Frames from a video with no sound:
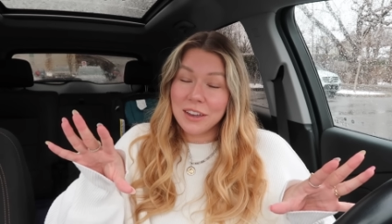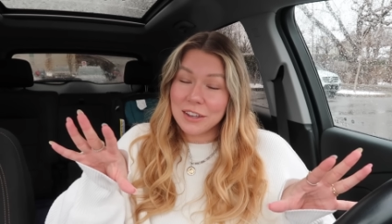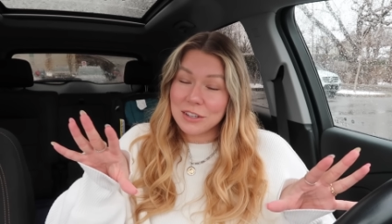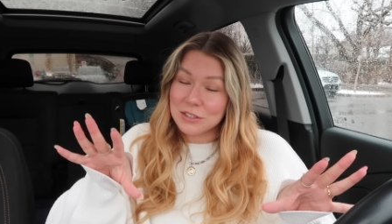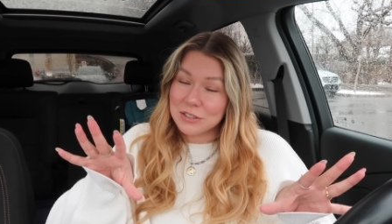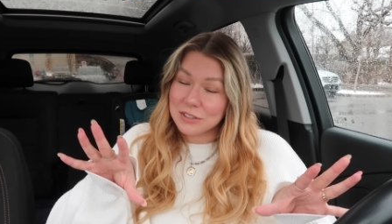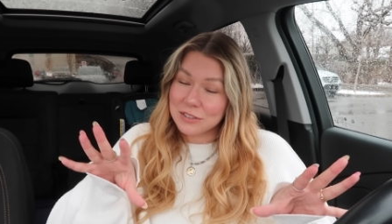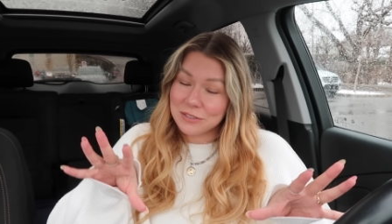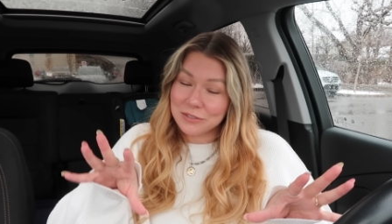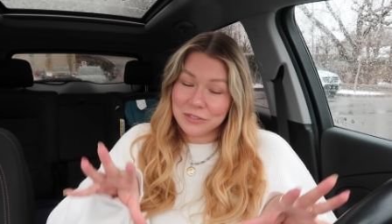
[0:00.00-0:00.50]

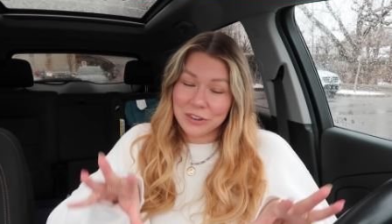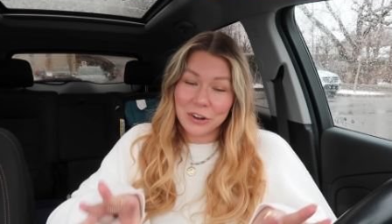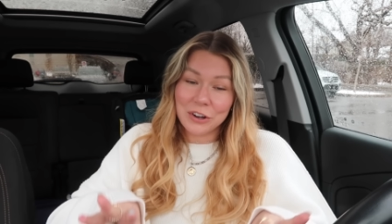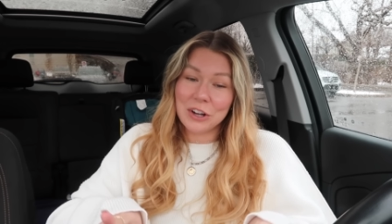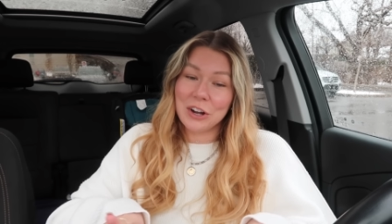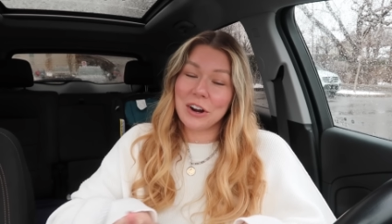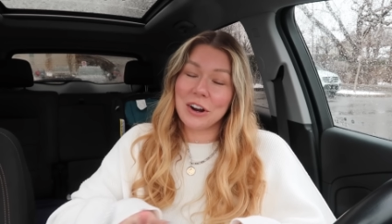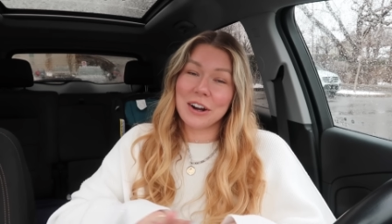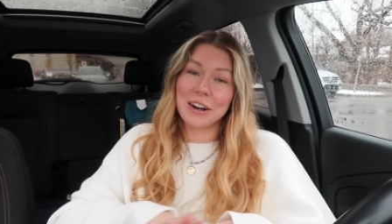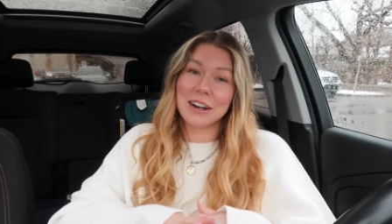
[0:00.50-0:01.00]
is very
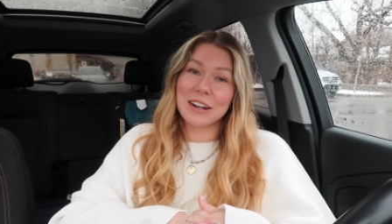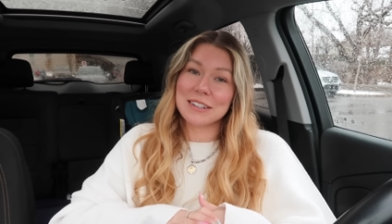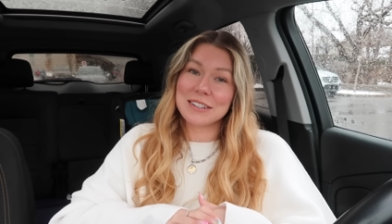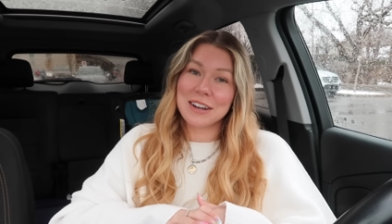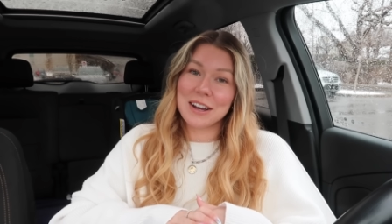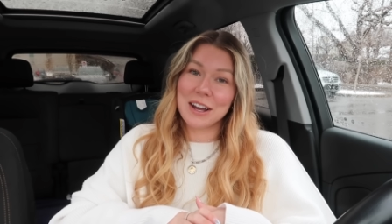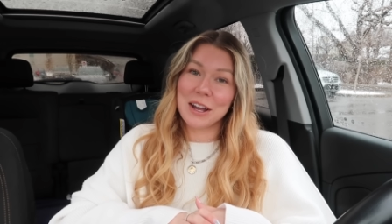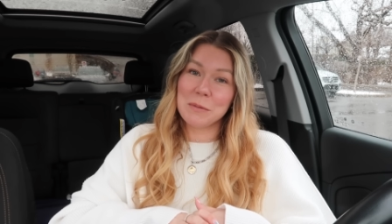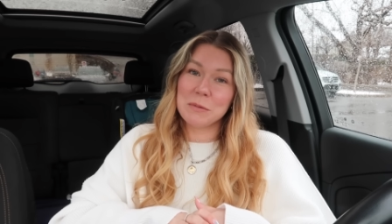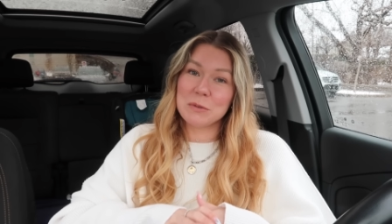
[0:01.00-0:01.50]
hard at
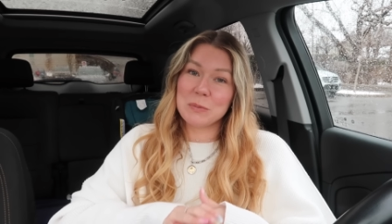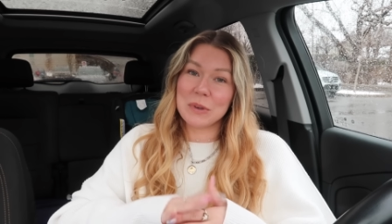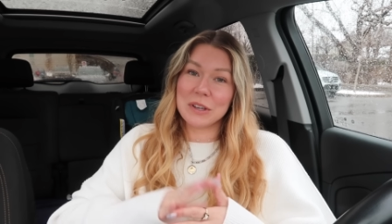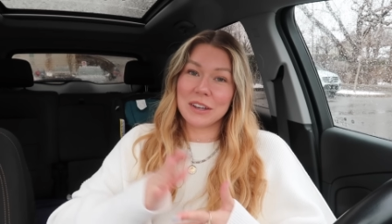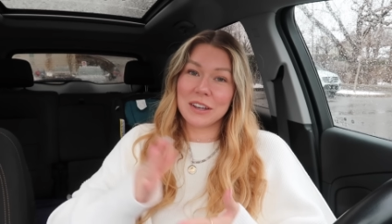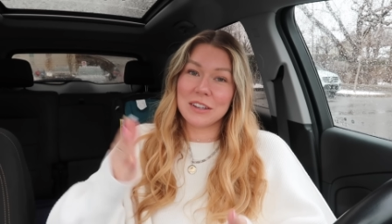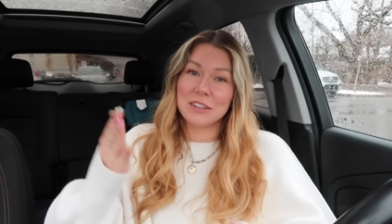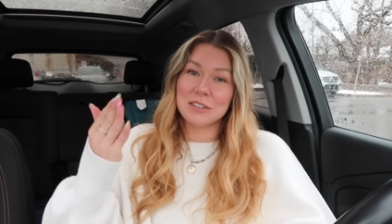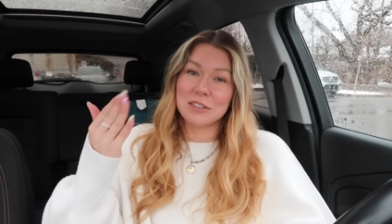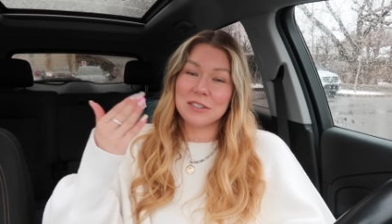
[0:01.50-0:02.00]
times
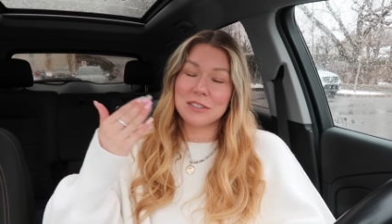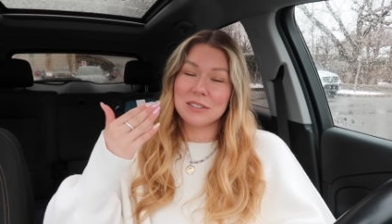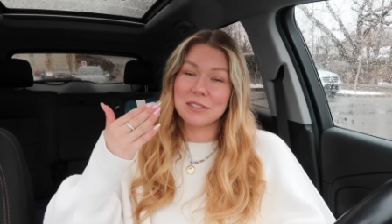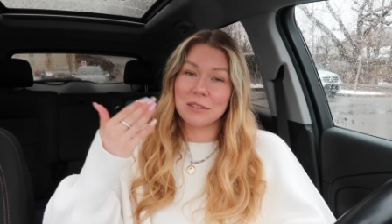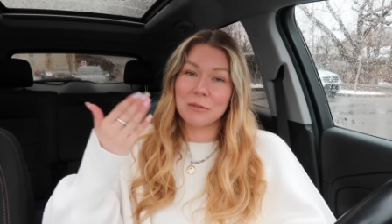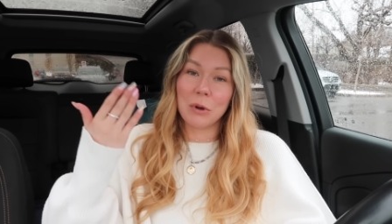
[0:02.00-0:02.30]
because,